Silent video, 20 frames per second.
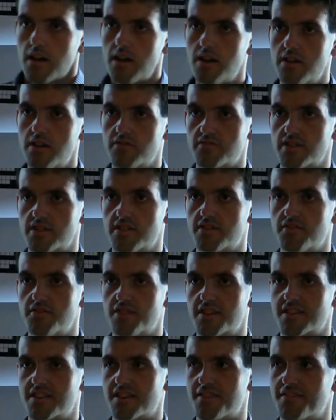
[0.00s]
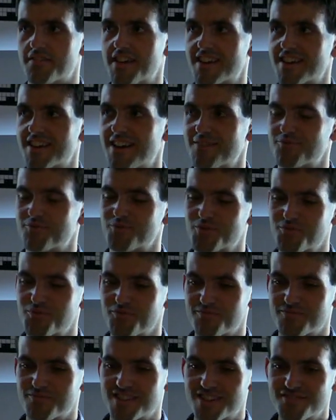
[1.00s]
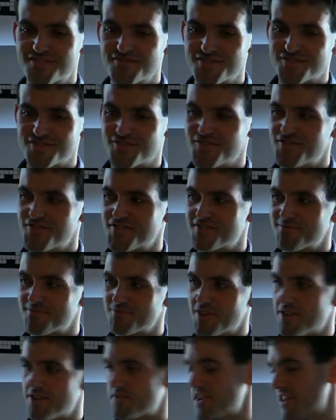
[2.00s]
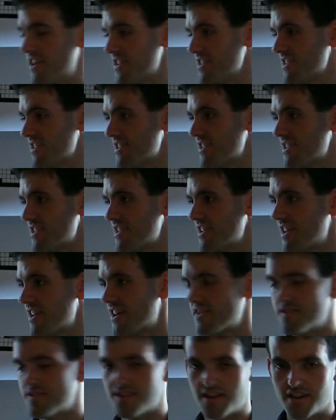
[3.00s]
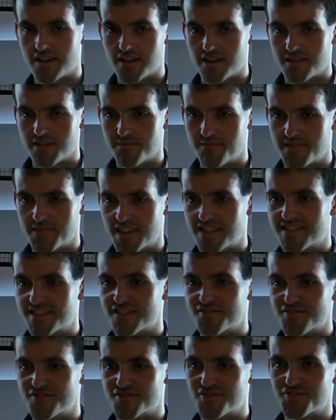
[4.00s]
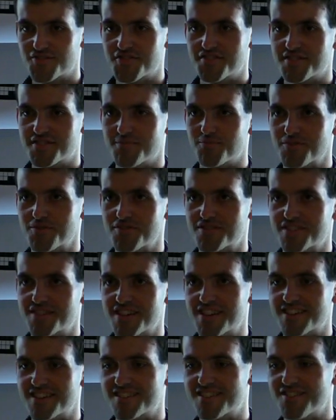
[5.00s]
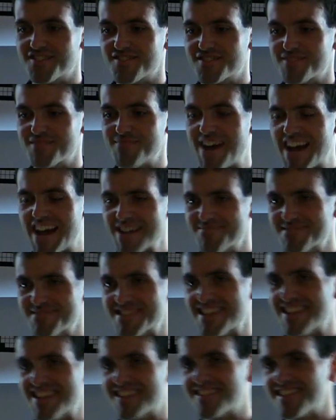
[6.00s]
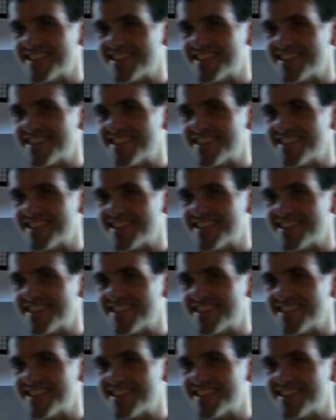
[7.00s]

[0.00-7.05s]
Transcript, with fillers: really do anything of that kind, which does result in some, oh, sorry. And, um, it does result in some weird things. There are some hypothetically